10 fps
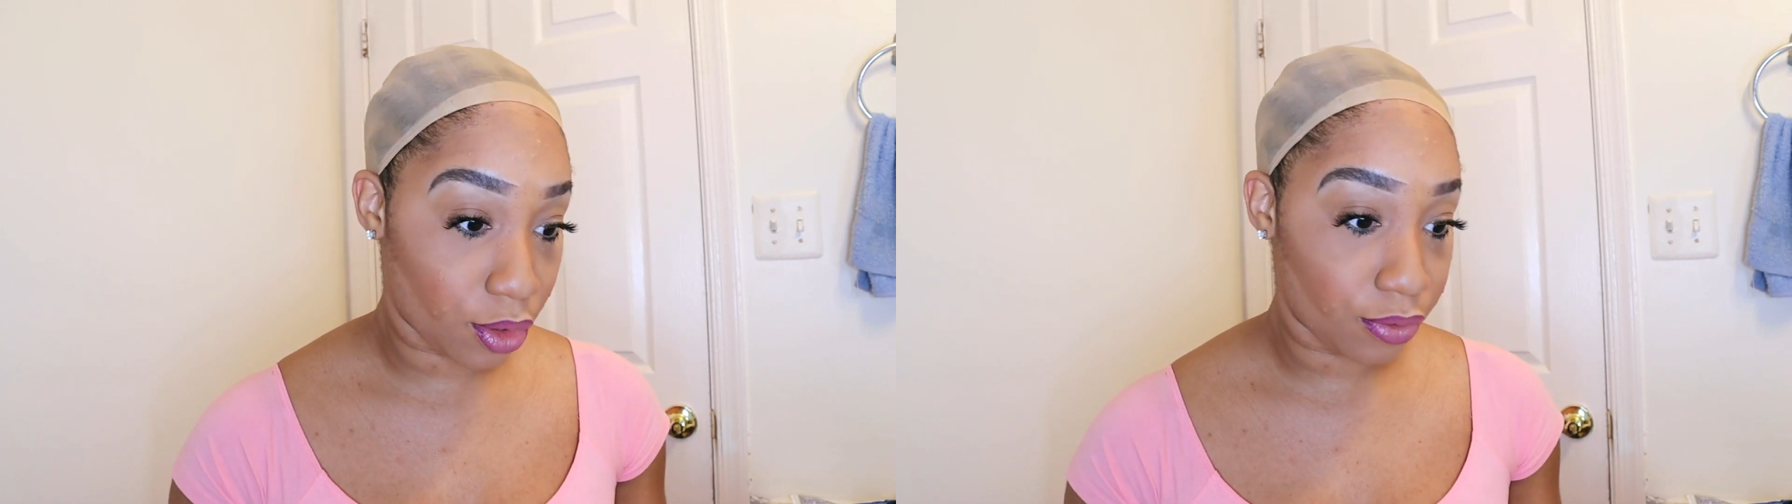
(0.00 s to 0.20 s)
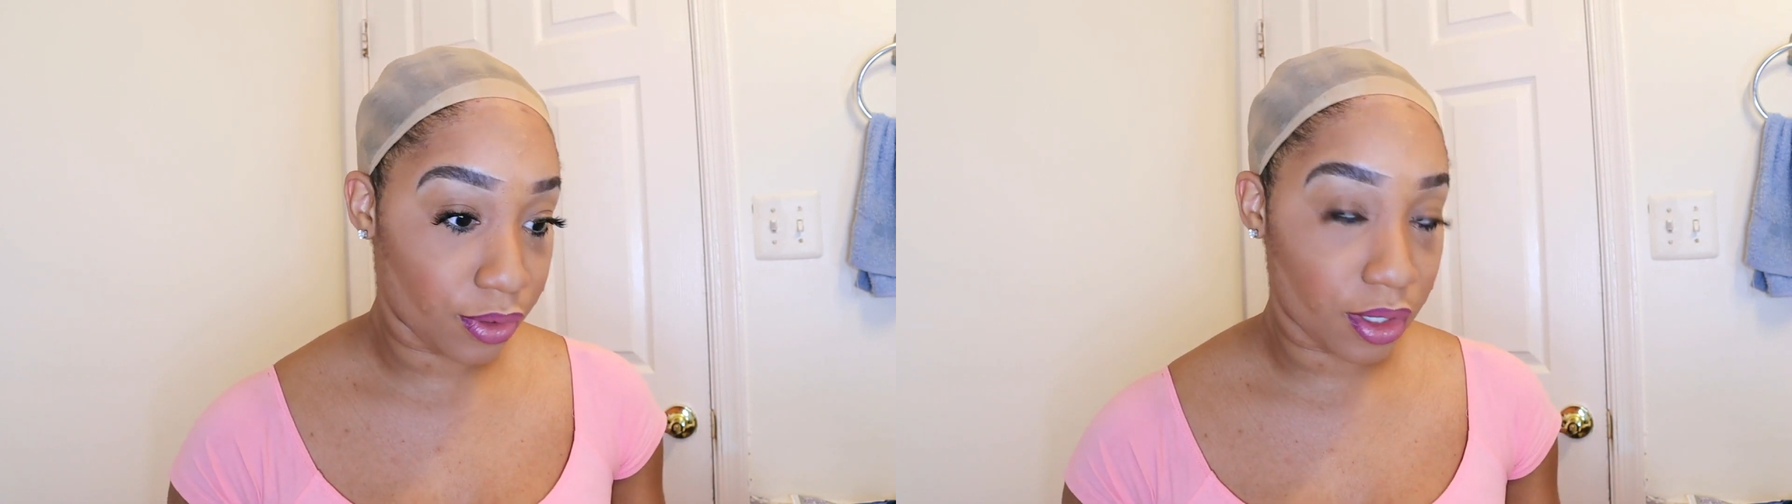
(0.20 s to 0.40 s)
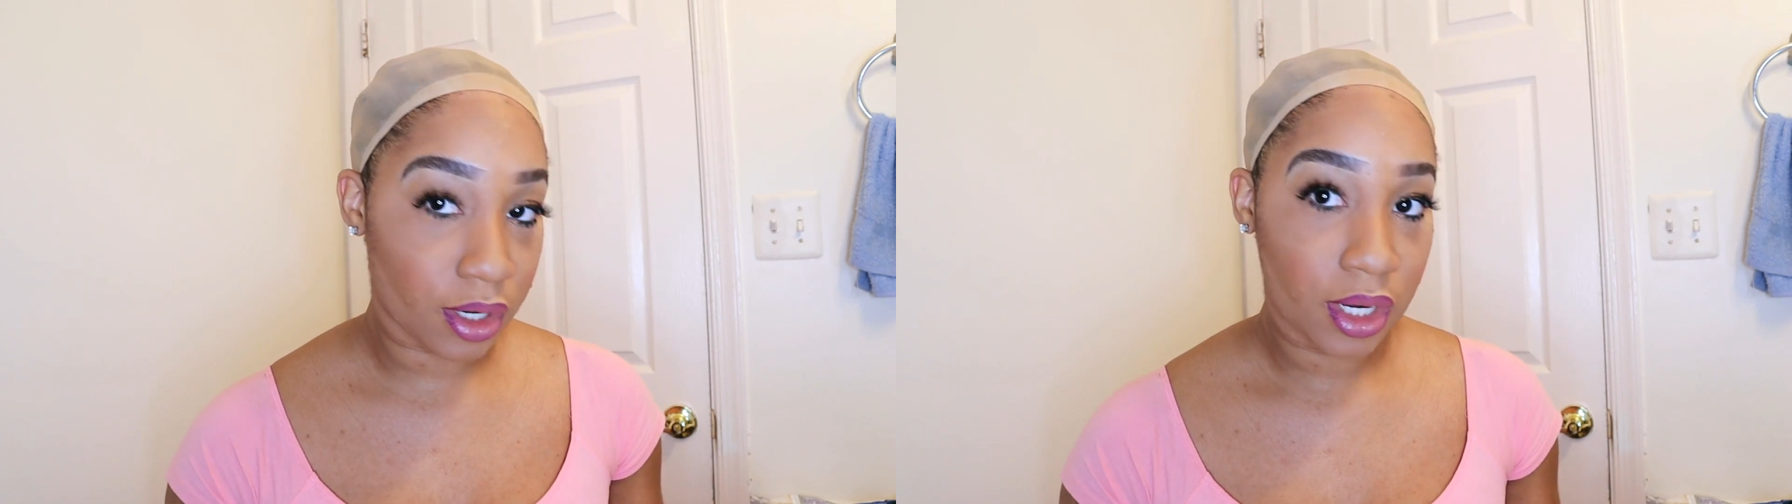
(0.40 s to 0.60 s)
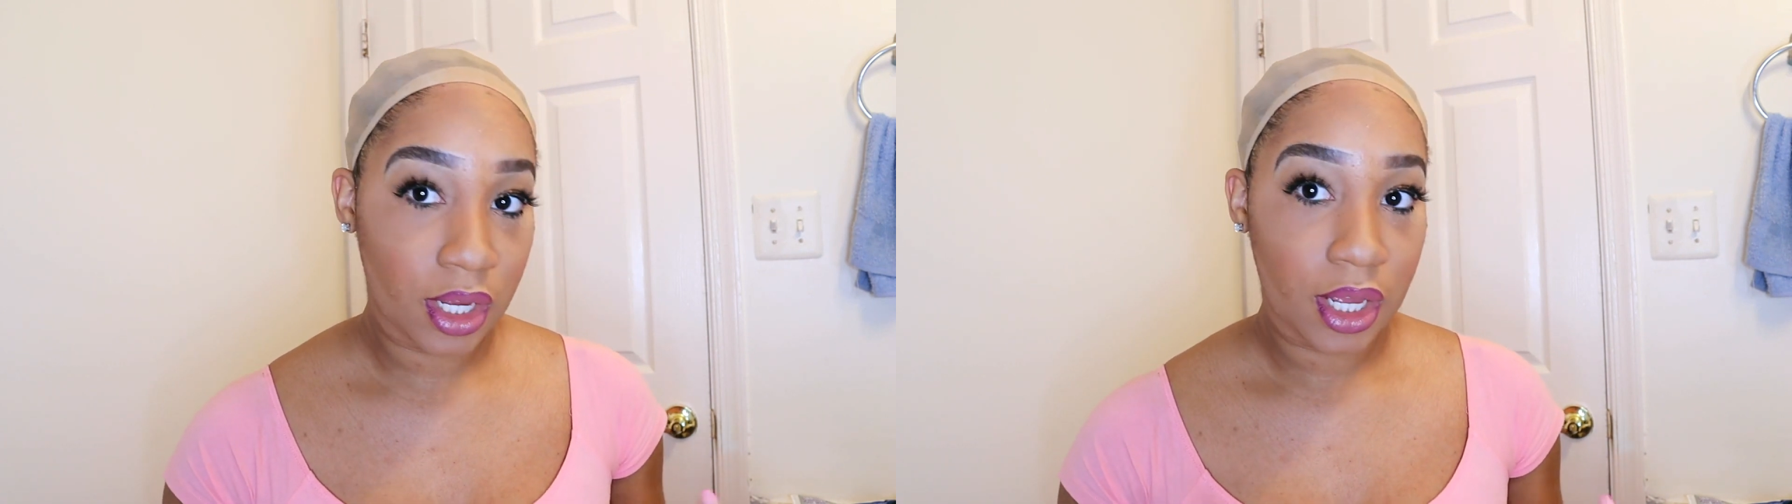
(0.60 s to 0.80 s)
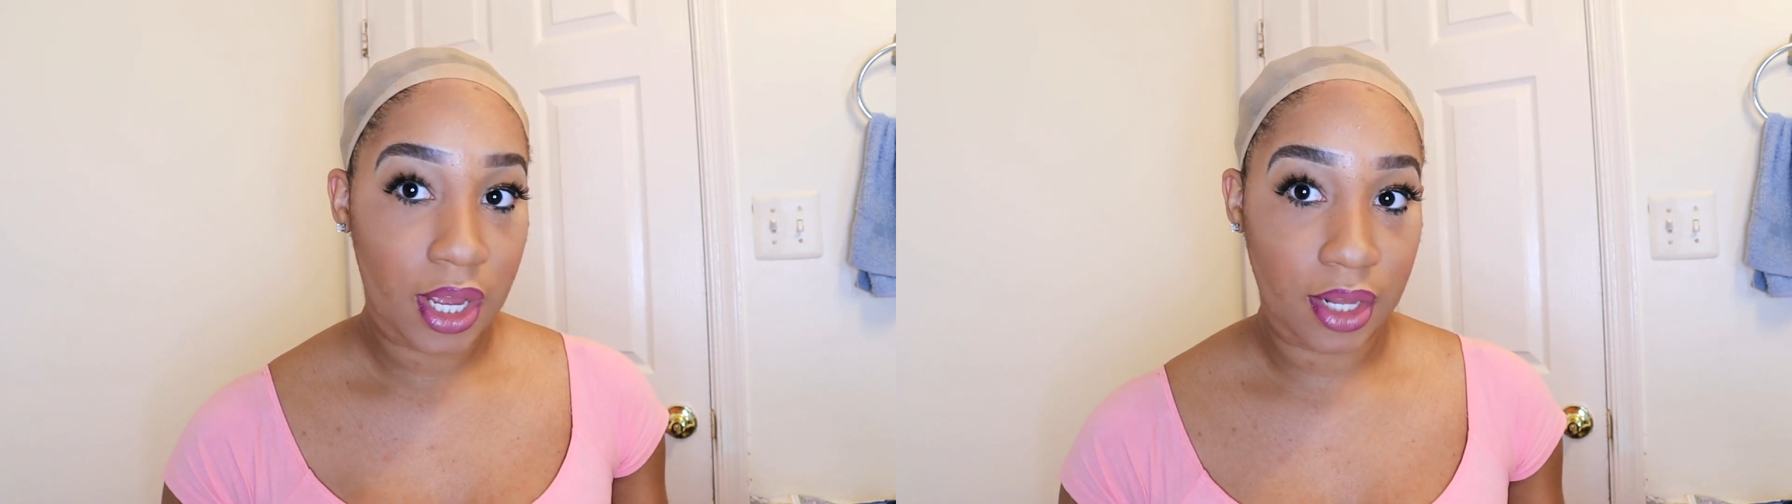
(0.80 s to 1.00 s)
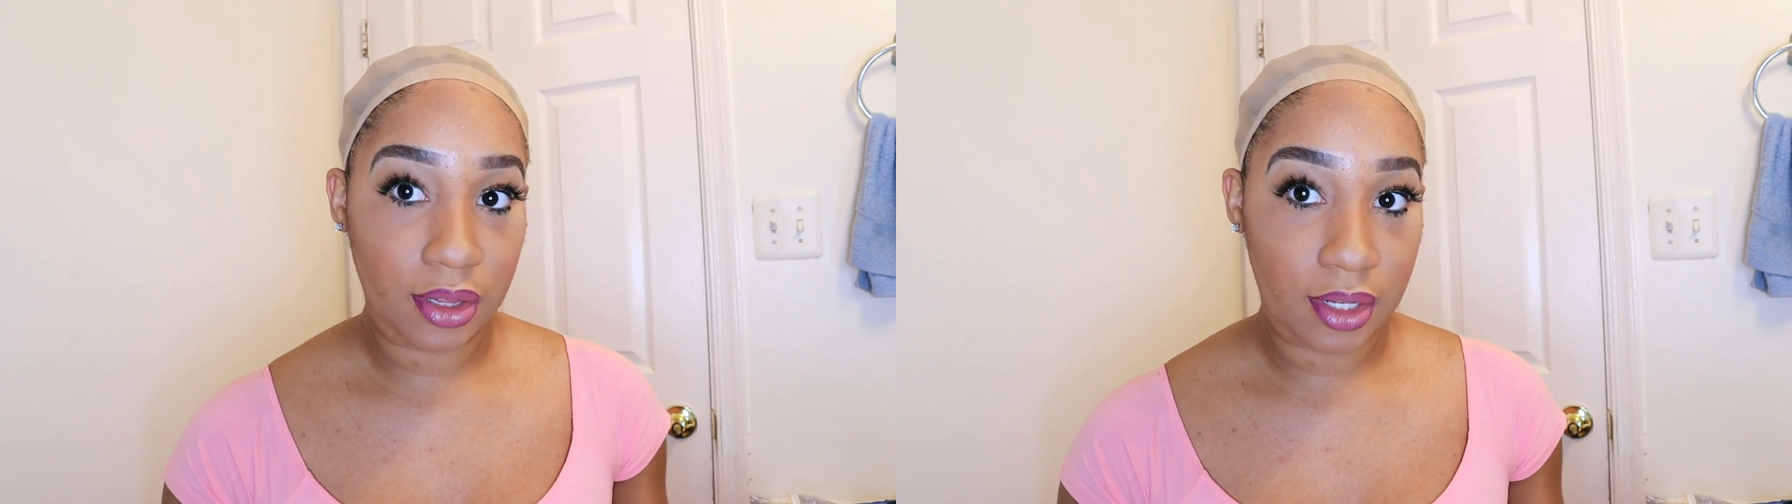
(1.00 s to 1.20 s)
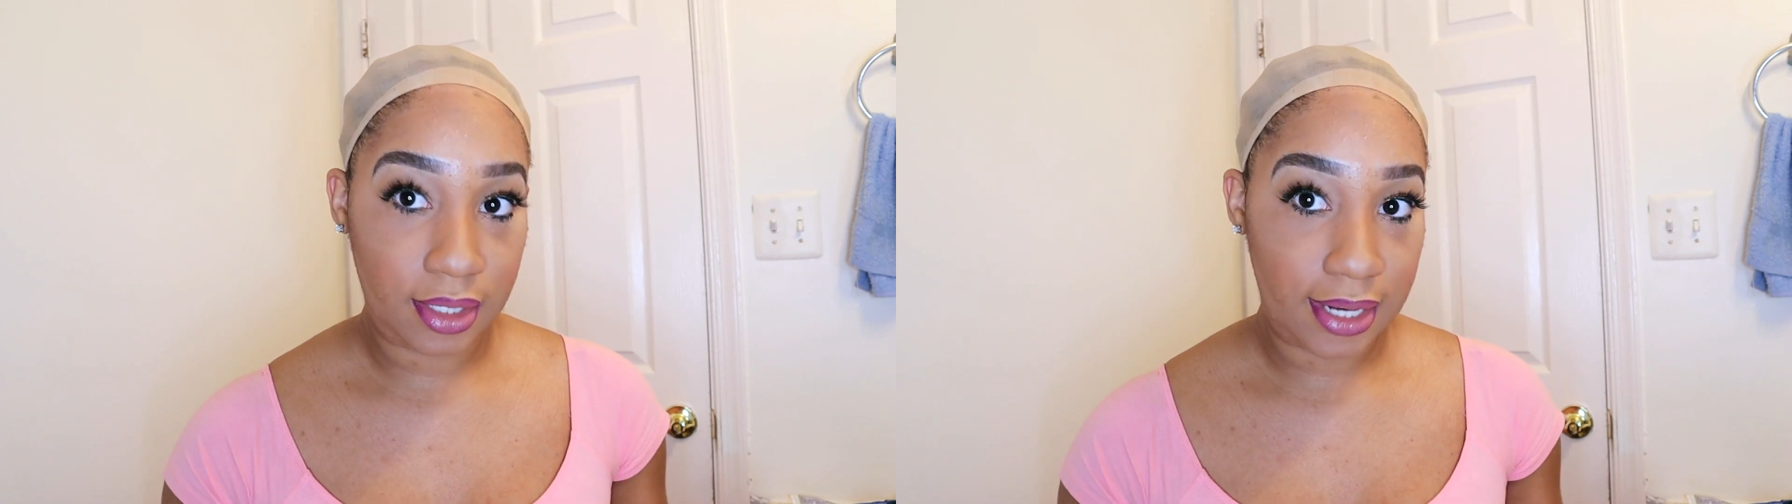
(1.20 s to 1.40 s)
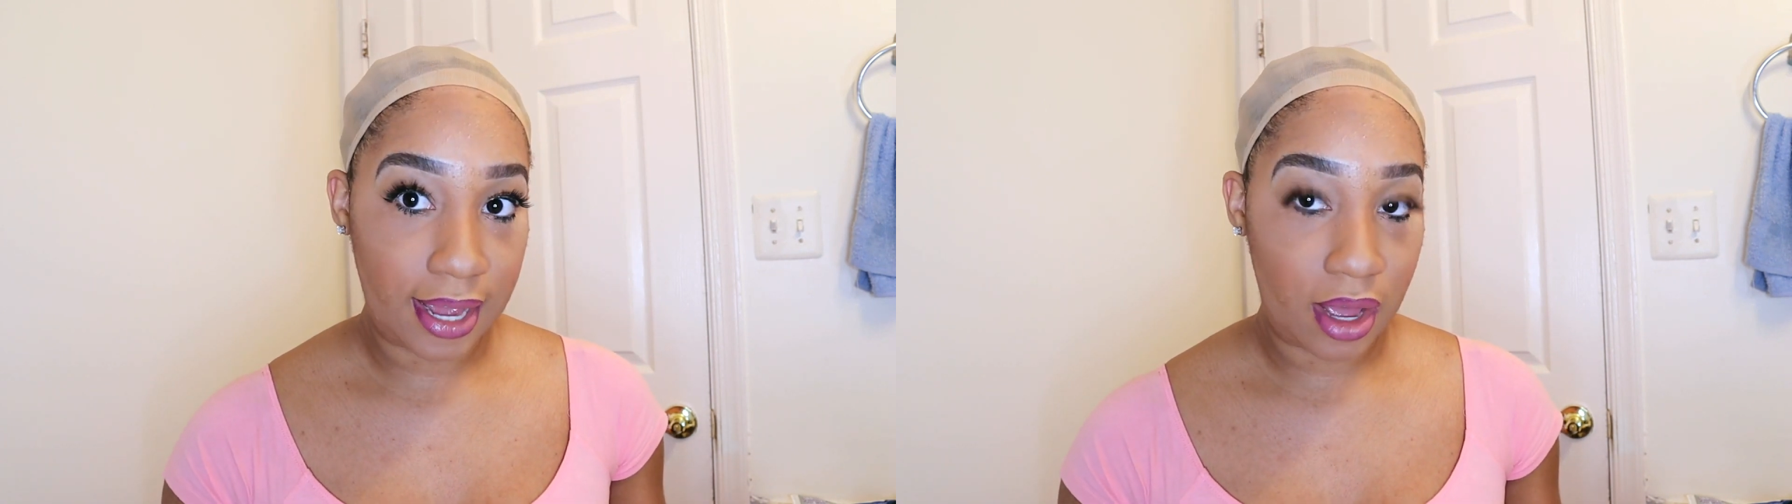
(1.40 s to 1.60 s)
over and
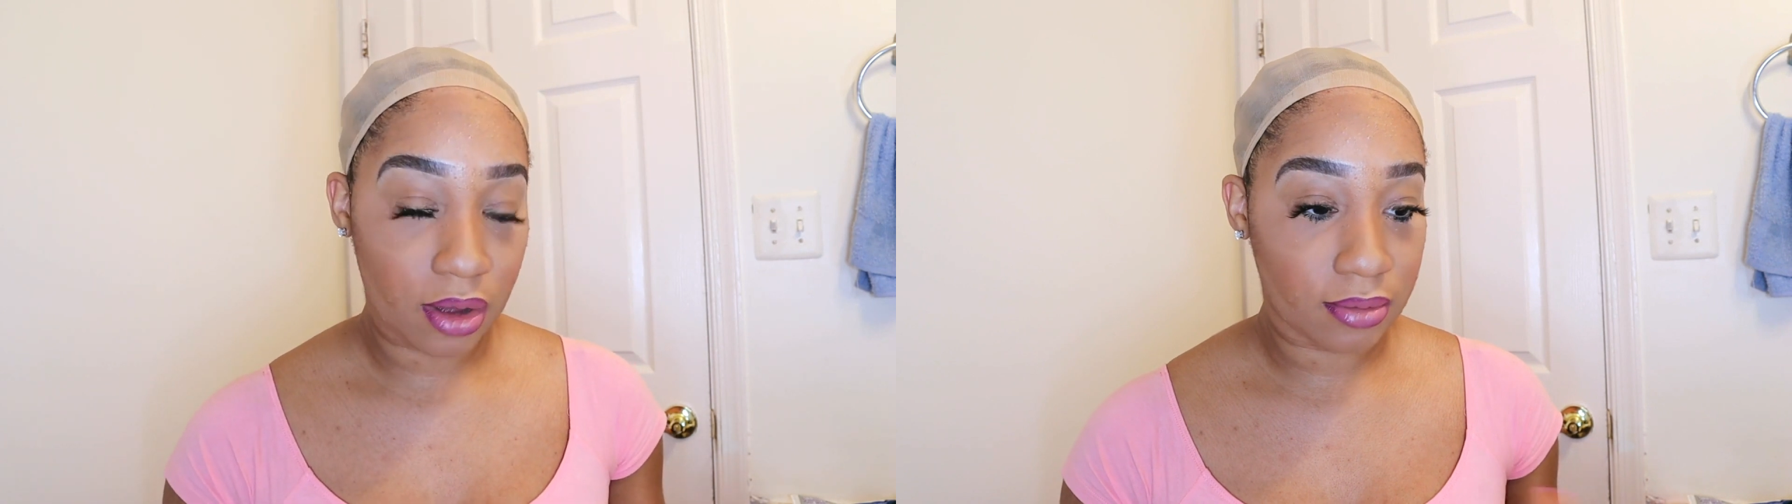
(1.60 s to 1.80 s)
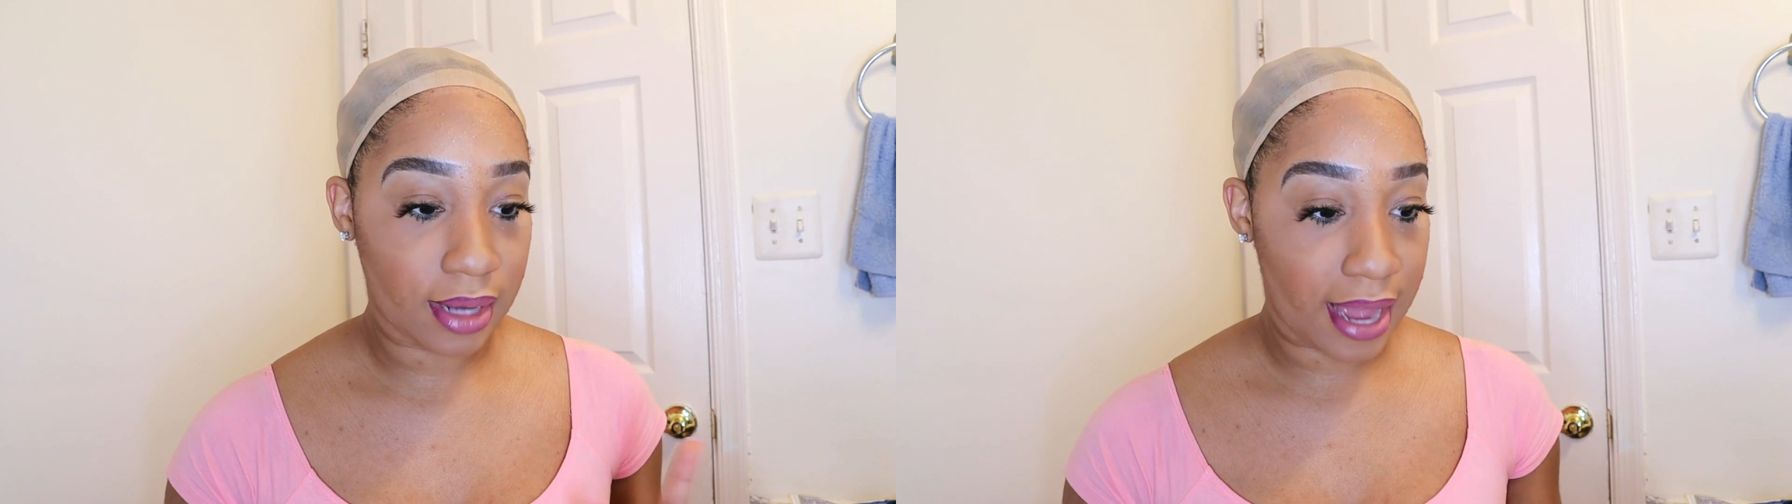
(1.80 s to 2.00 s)
look down.